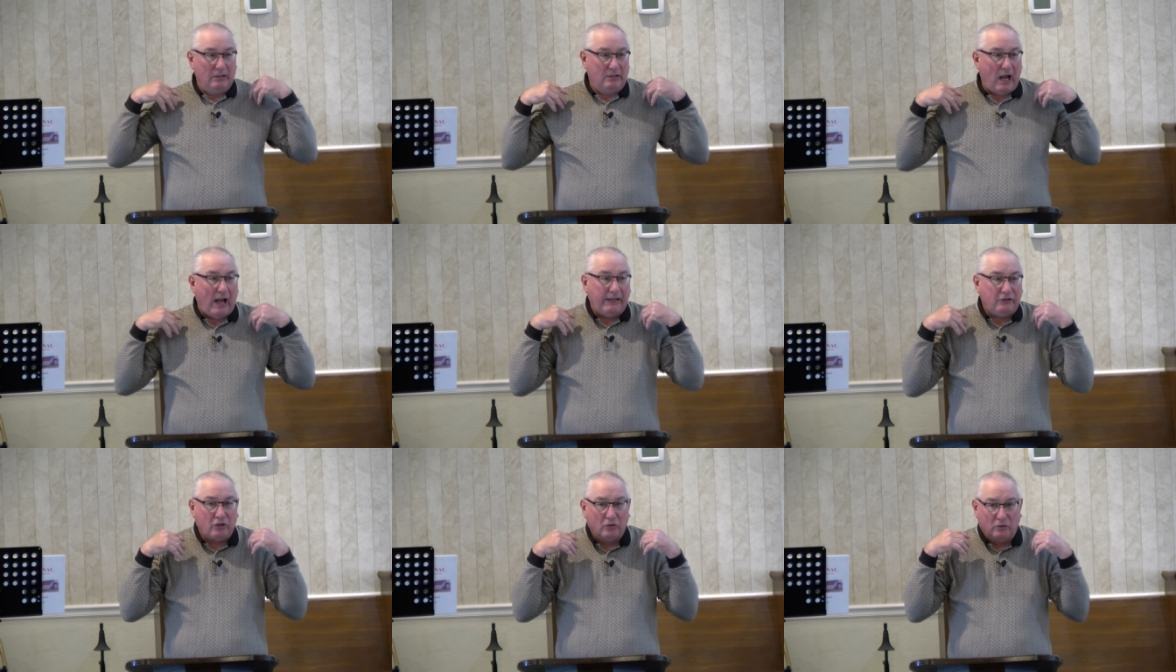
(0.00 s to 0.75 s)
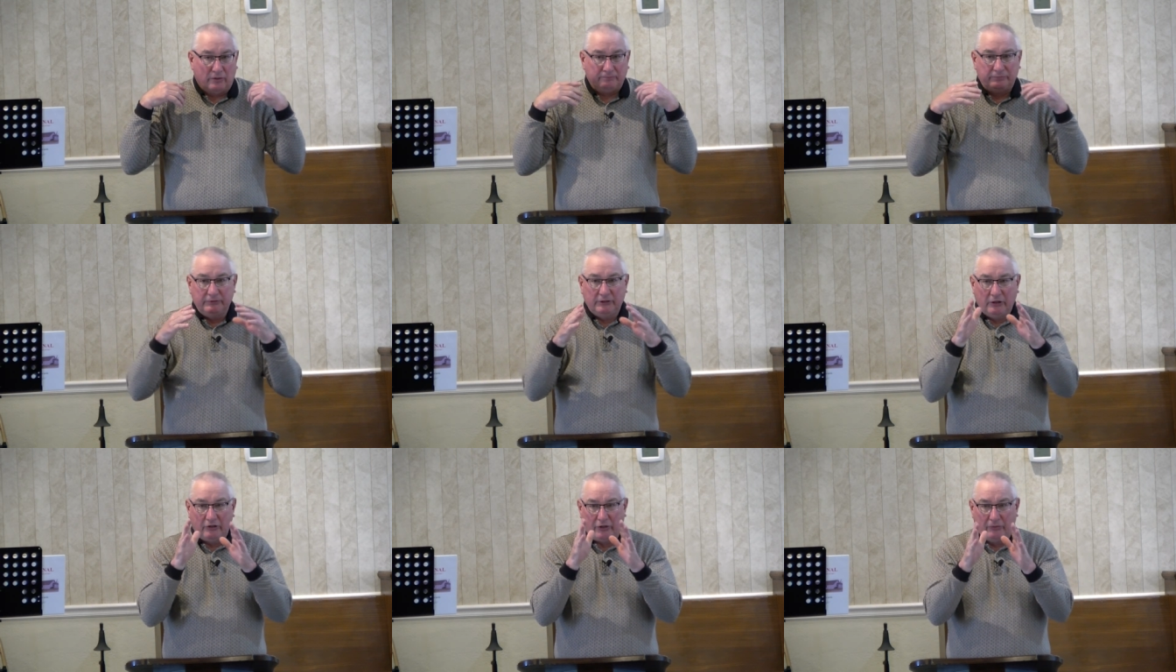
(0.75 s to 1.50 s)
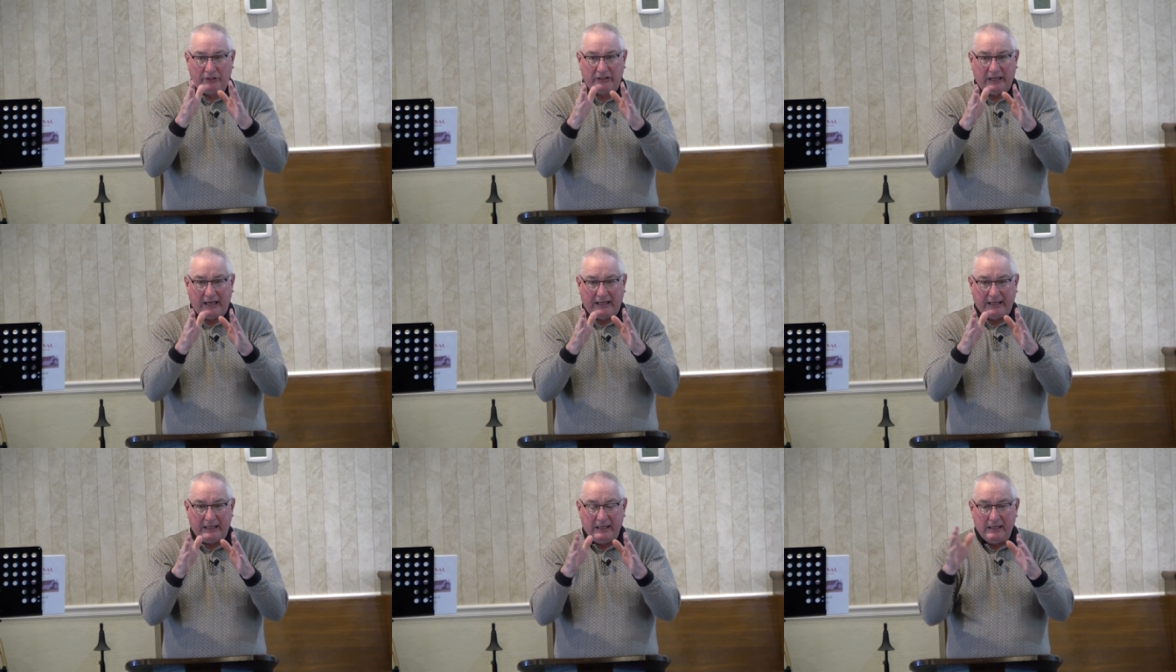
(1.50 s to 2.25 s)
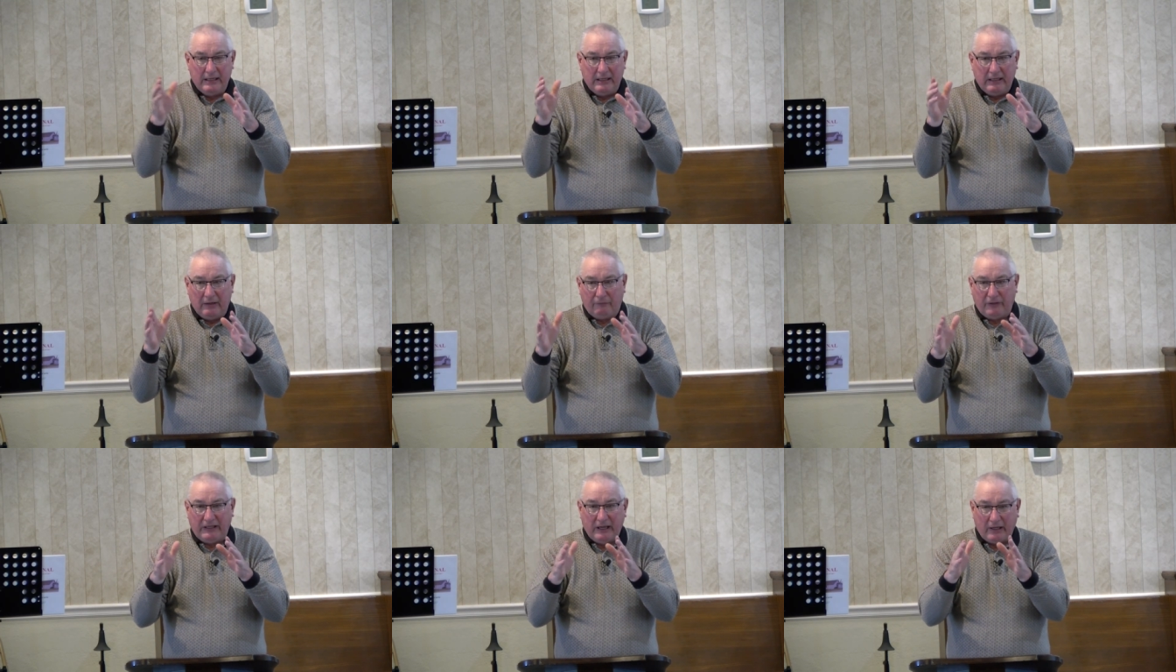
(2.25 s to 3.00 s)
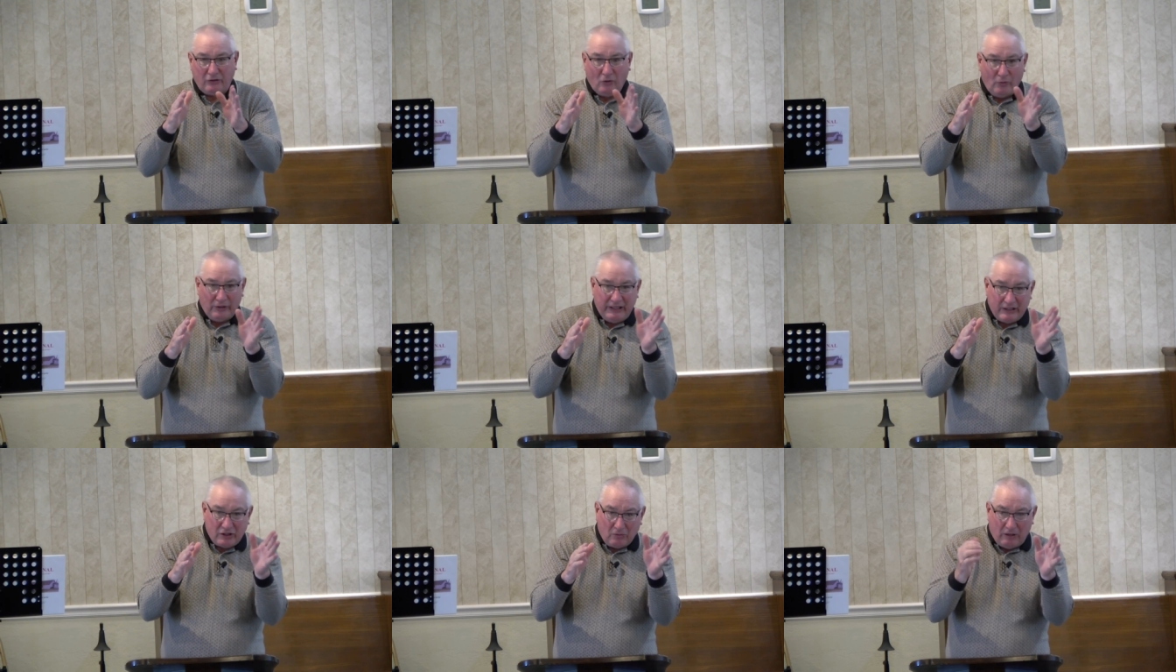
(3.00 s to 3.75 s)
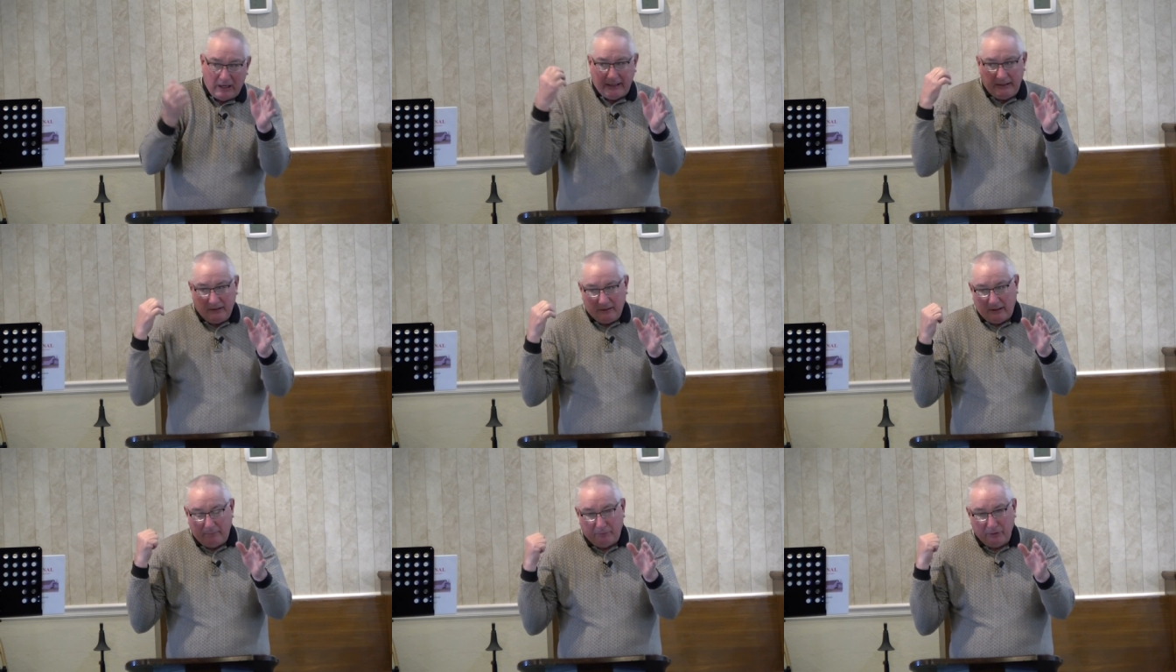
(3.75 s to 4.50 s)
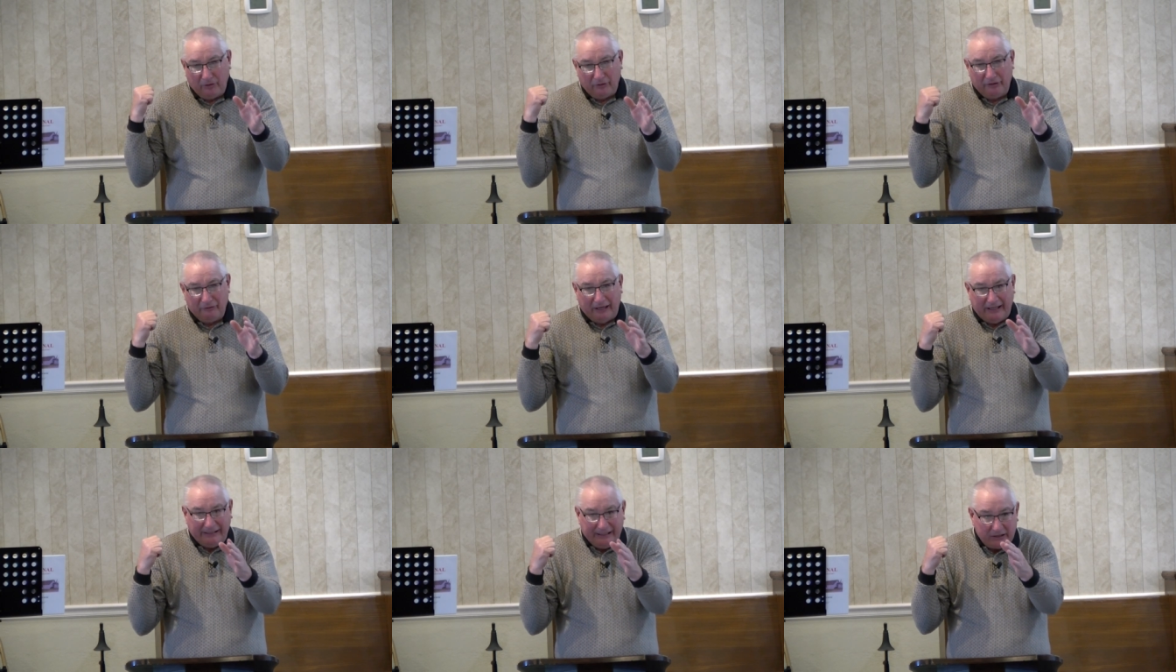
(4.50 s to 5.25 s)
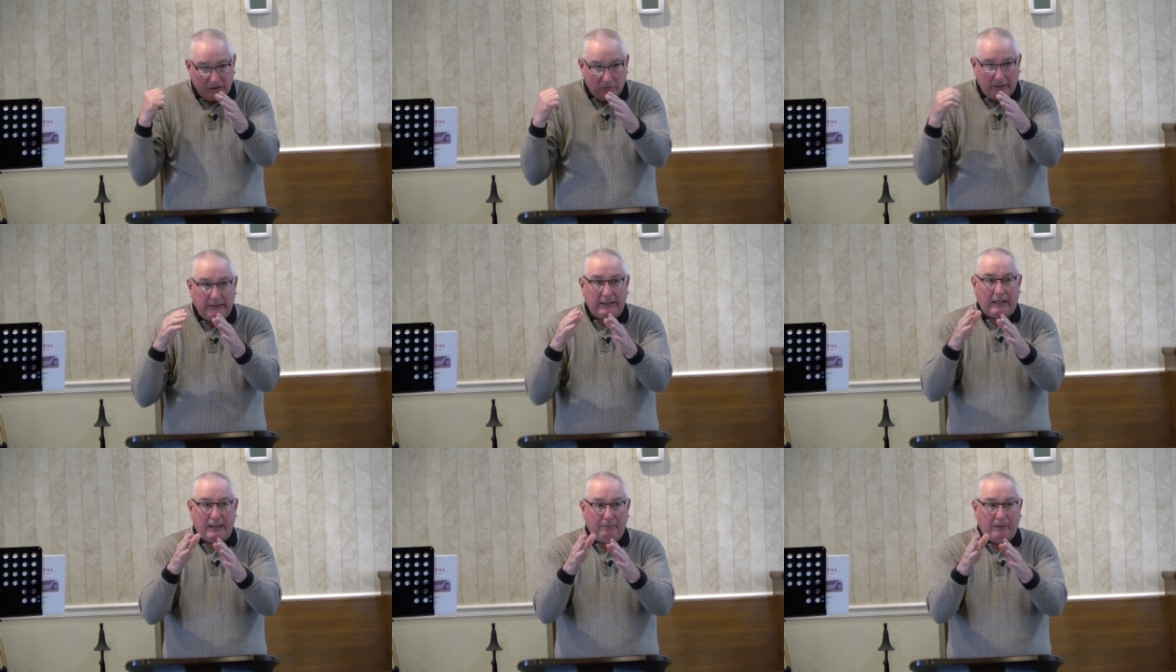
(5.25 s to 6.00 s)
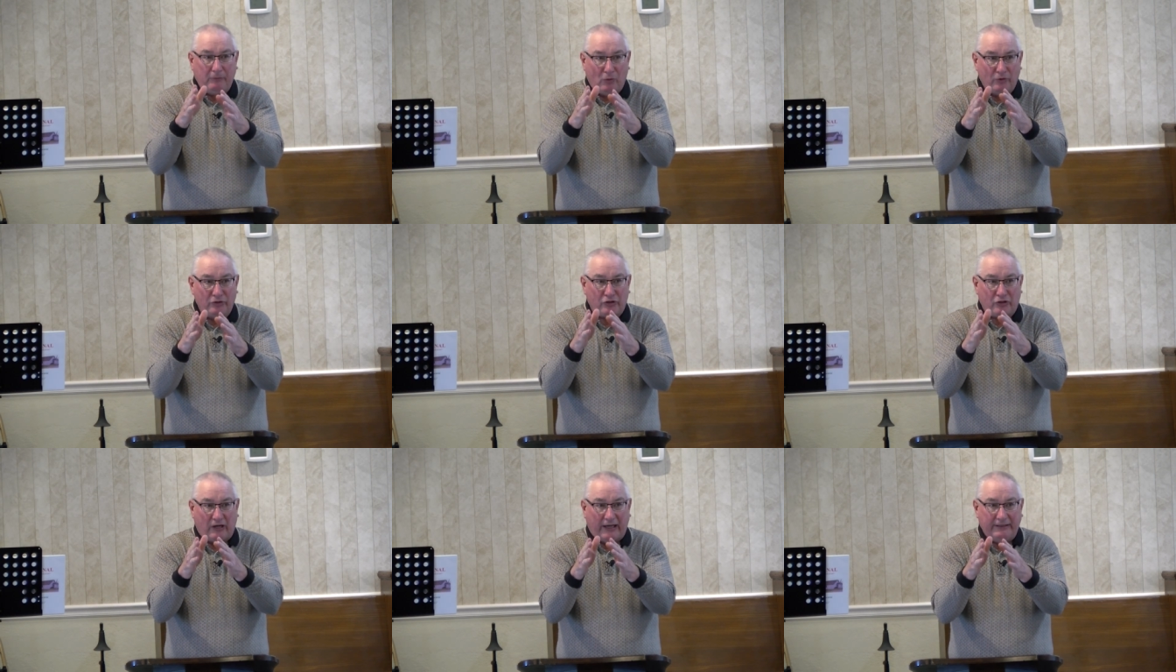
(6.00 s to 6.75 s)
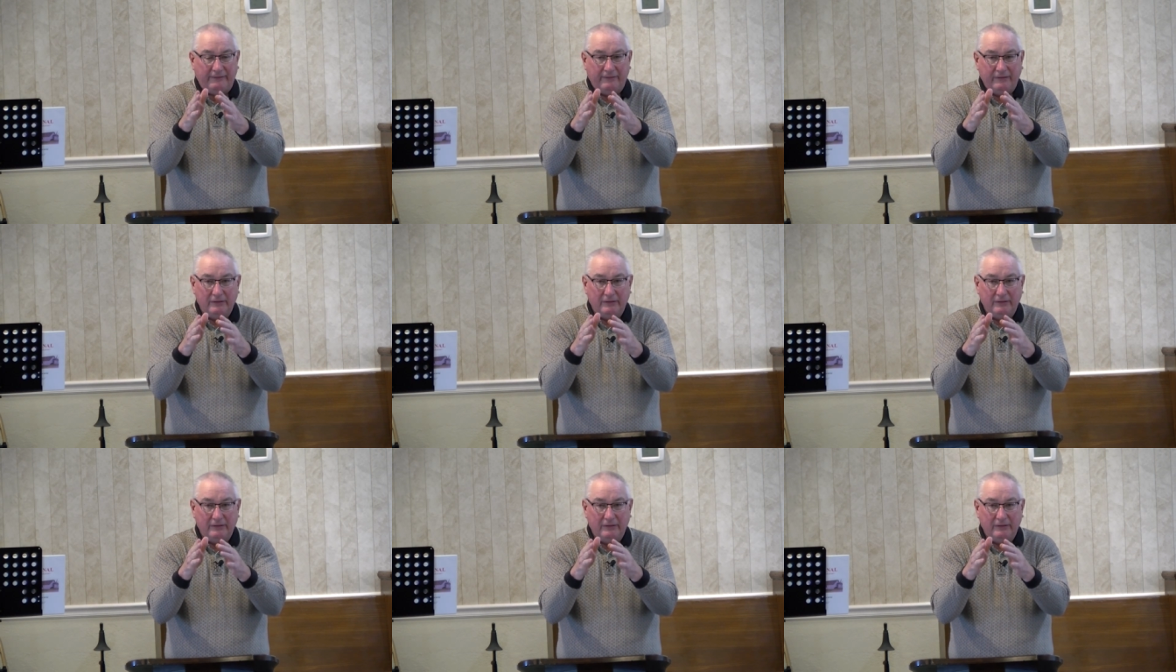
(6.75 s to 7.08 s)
tied to him so that they could, if he got going this way, they pull on the rein this way to keep him going straight.